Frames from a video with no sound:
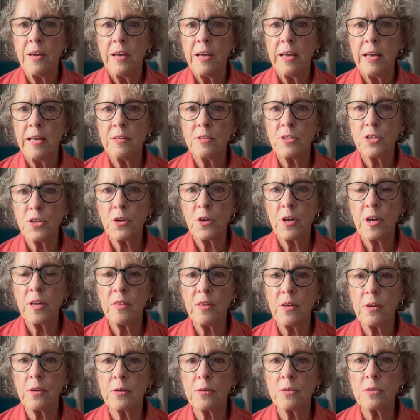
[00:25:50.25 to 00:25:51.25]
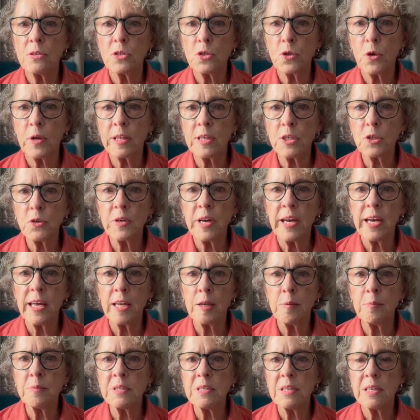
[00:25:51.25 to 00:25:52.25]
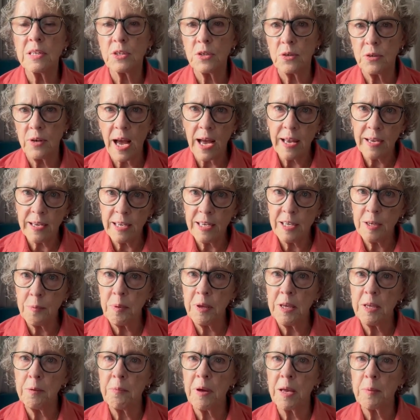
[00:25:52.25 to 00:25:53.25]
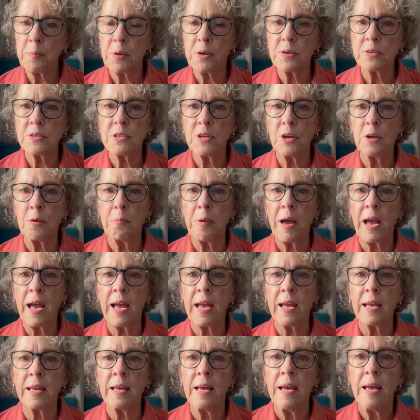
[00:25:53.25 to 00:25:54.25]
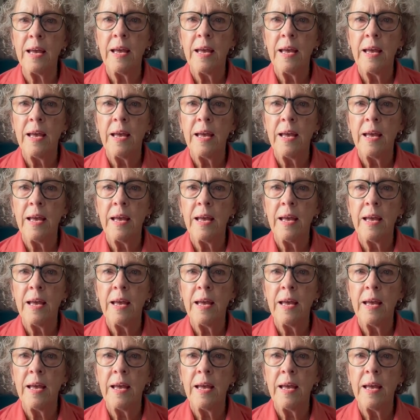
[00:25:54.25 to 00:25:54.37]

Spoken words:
inserted those toiletry items that do not need to be in my personal bag